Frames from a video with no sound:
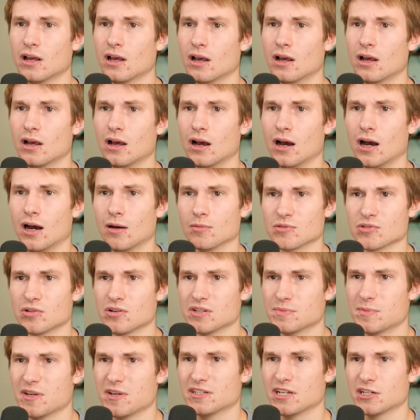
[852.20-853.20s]
so always
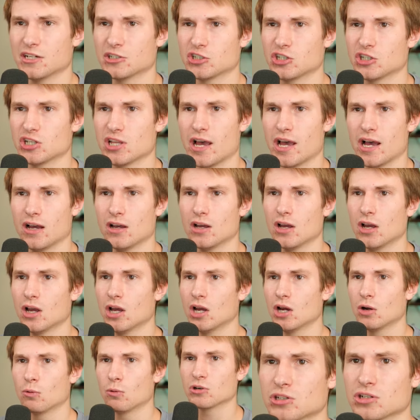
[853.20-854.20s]
pay attention to that.
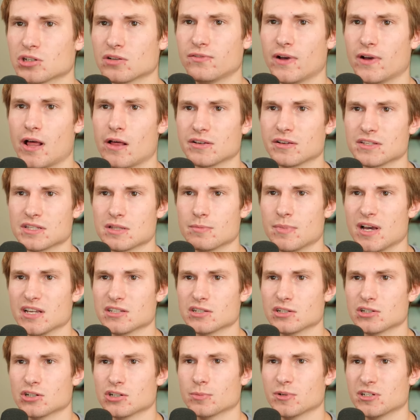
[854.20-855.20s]
Which of the following is the best
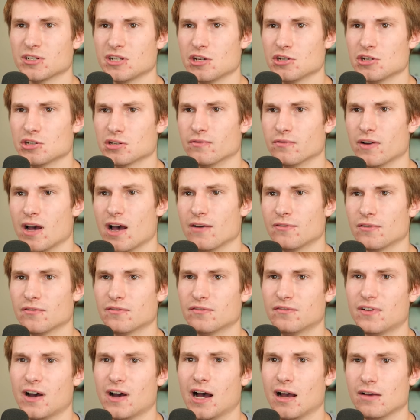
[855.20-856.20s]
interpretation of f of
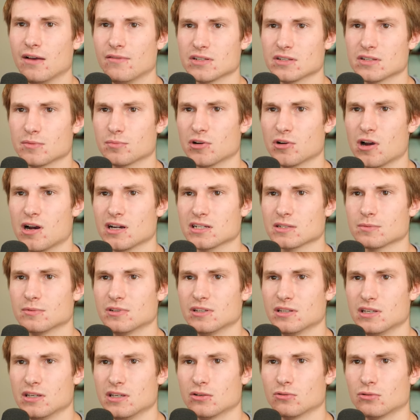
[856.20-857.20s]
5 is approximately
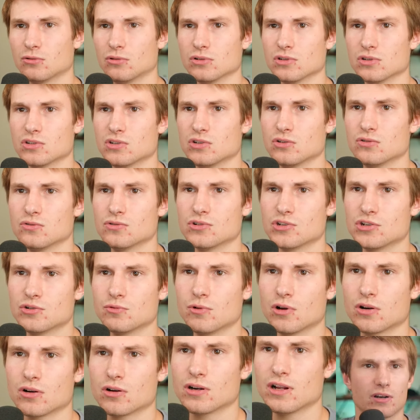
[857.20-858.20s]
equal to
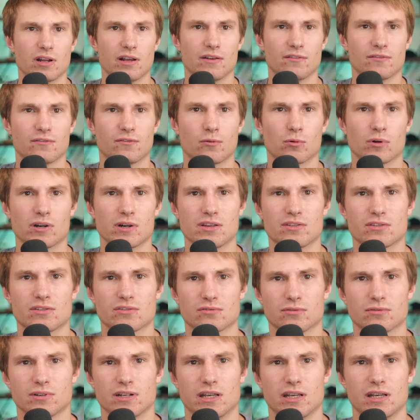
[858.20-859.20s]

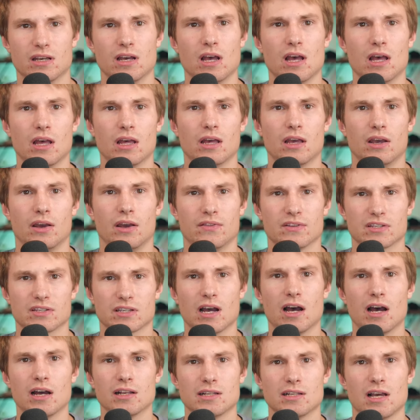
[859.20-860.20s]
243 in this
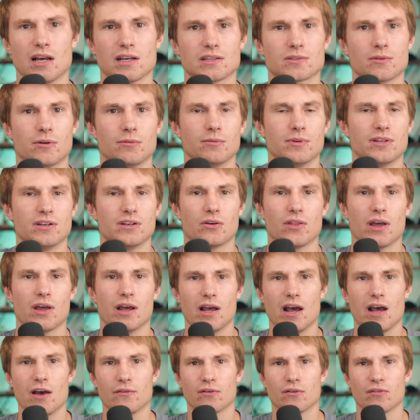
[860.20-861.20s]
context? Well, we know that
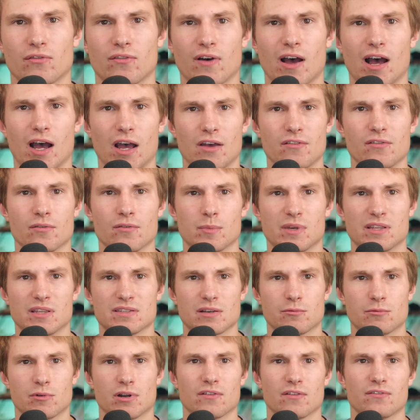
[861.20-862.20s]
f of 5 means that
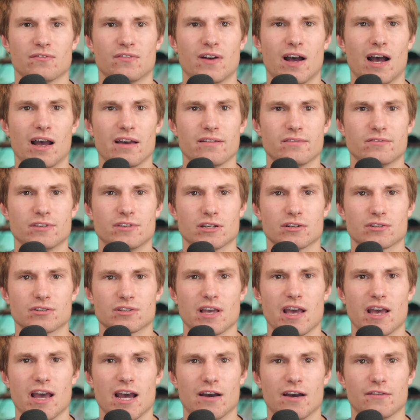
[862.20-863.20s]
we are 5 years
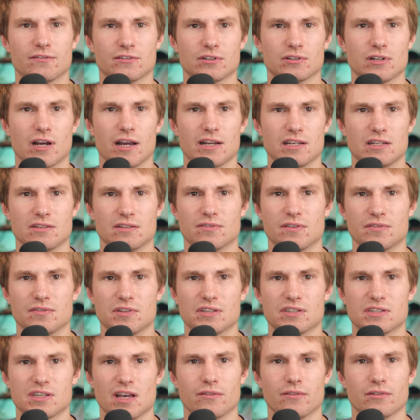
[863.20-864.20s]
after
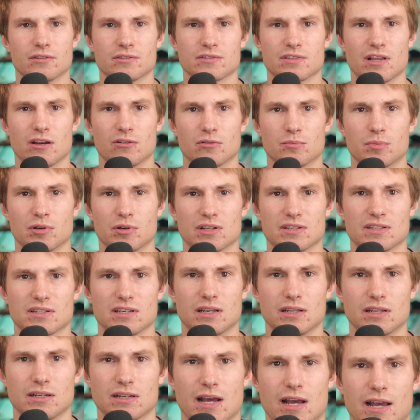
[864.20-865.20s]
1957, so that would put us
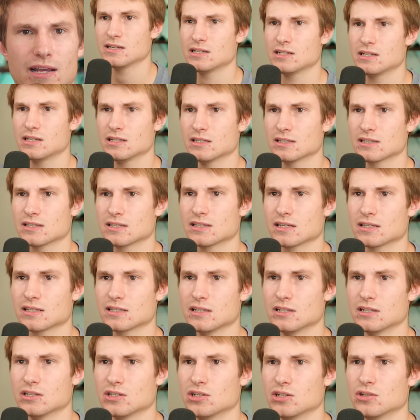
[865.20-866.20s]
in
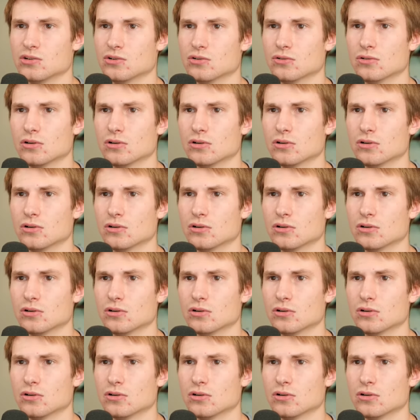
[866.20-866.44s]
1962.